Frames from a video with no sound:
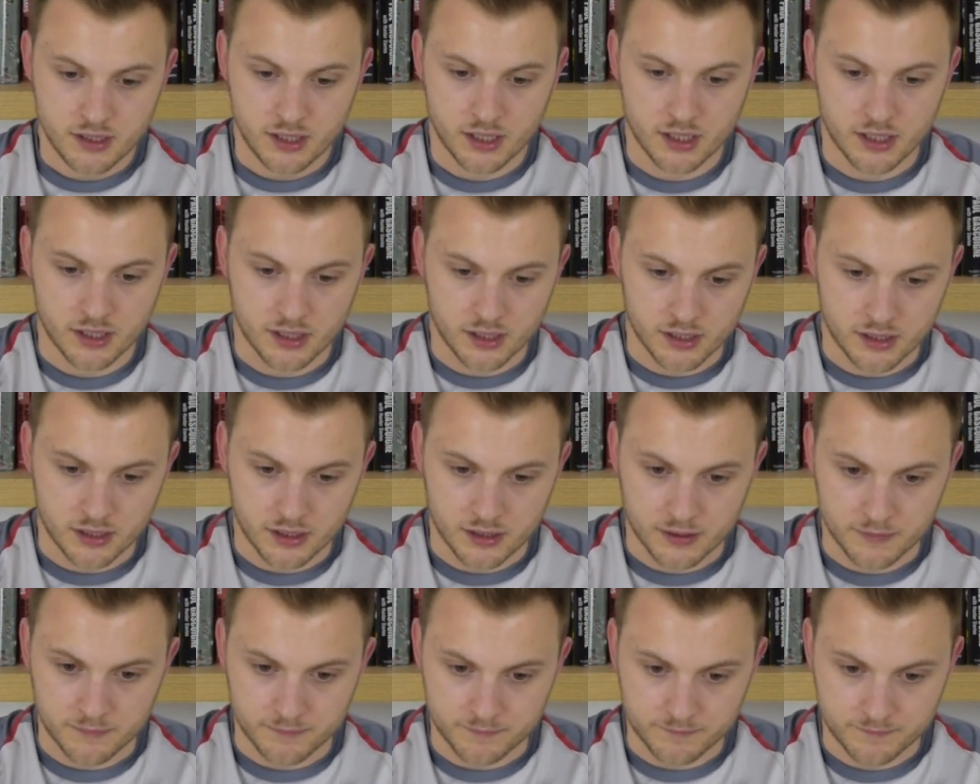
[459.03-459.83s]

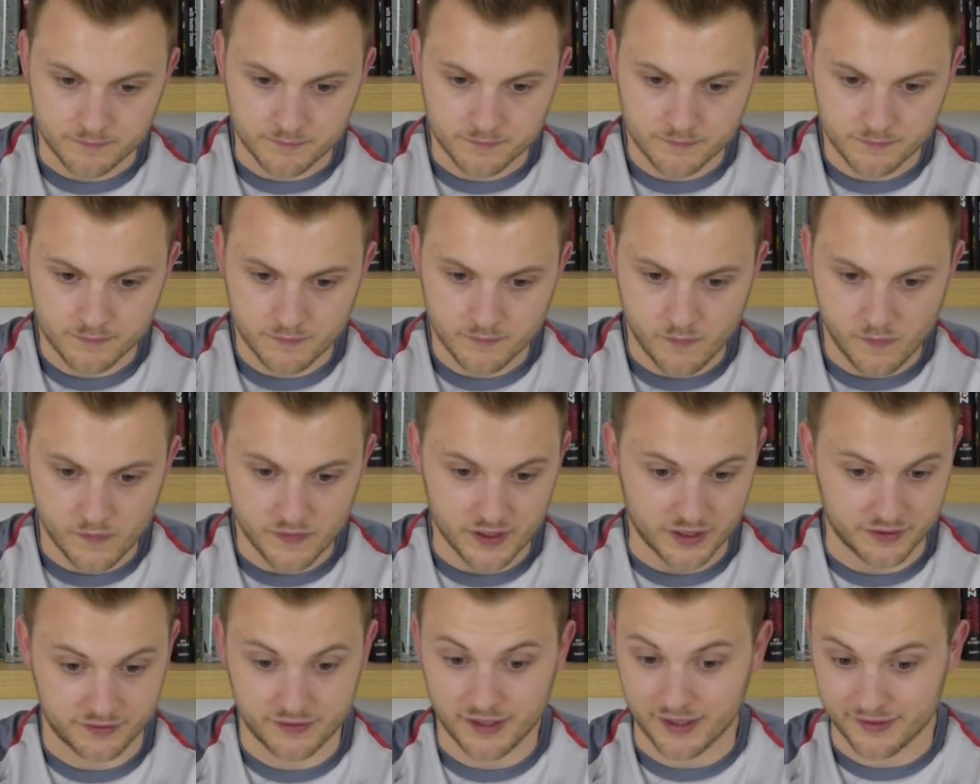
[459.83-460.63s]
Um,
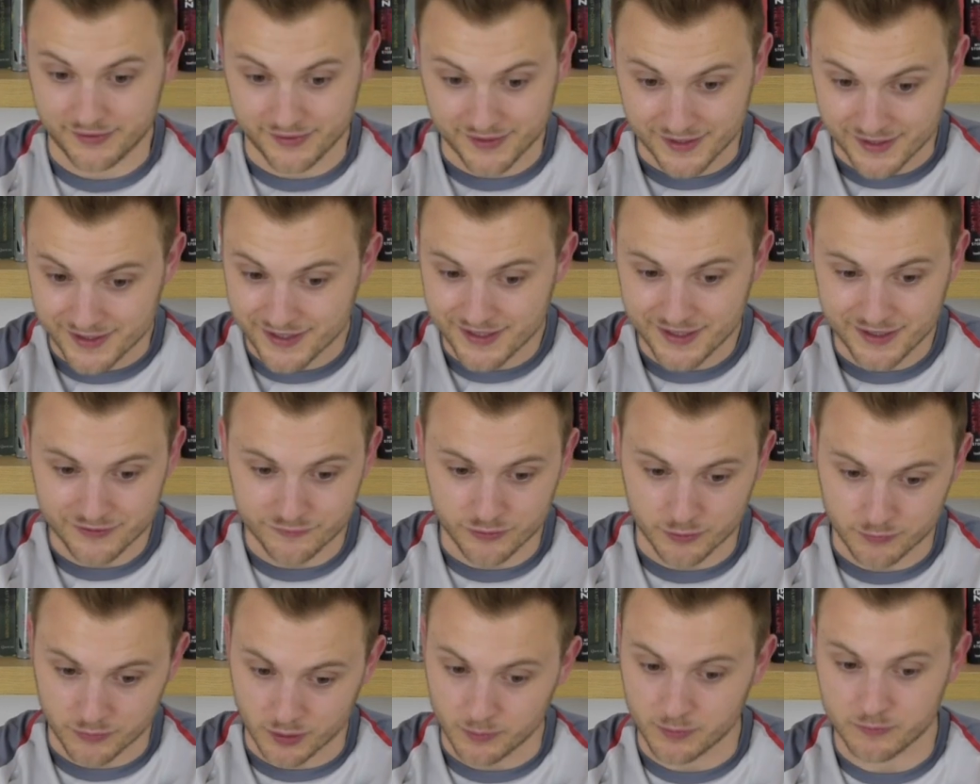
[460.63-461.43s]
that's that's it.
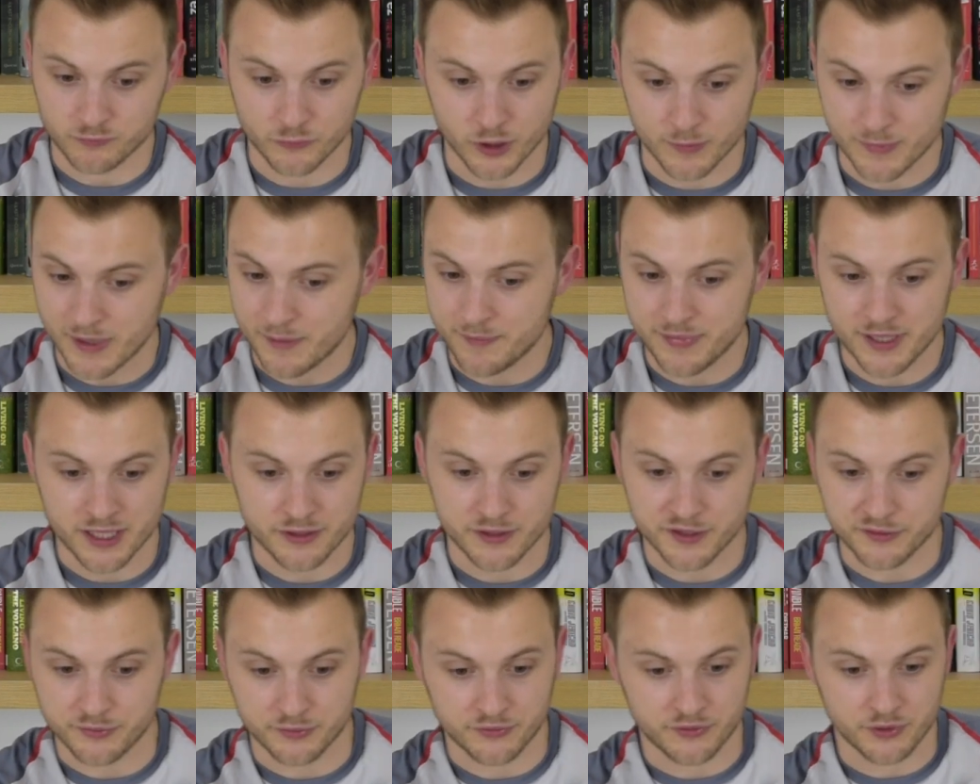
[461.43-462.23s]
Robert
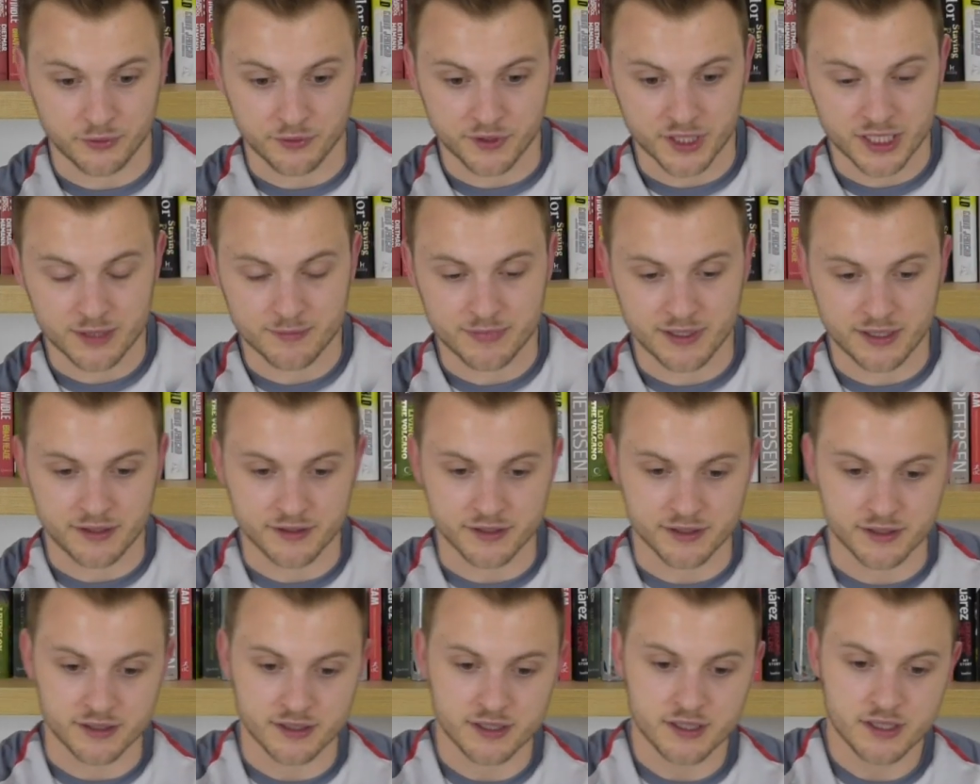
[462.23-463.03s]
Perez was talking
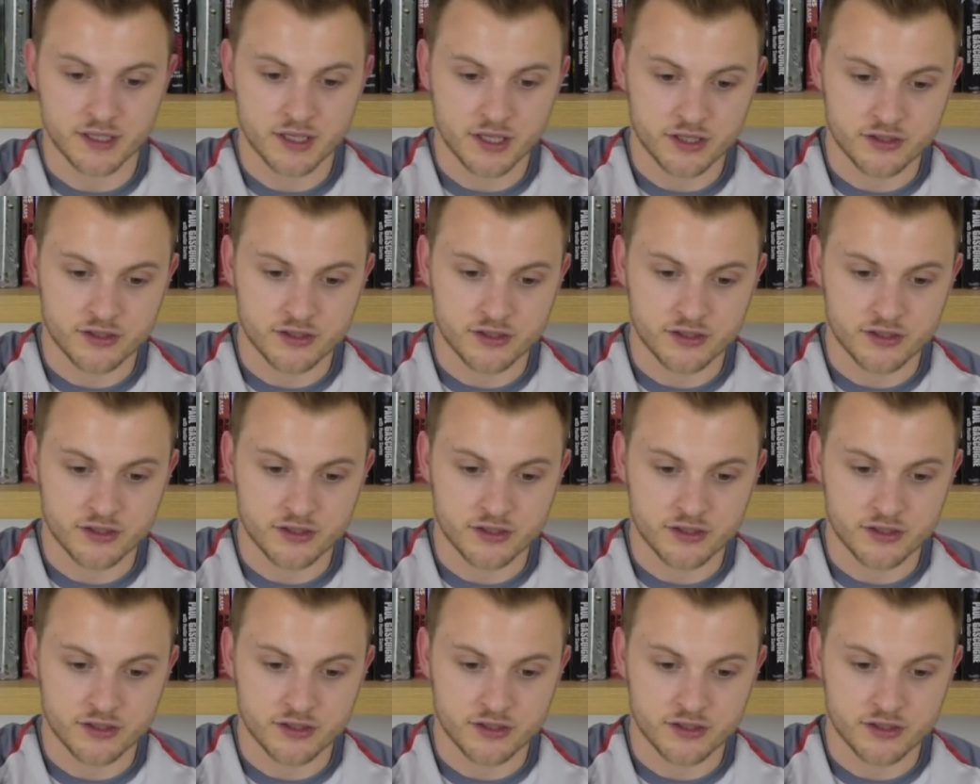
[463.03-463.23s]
about it.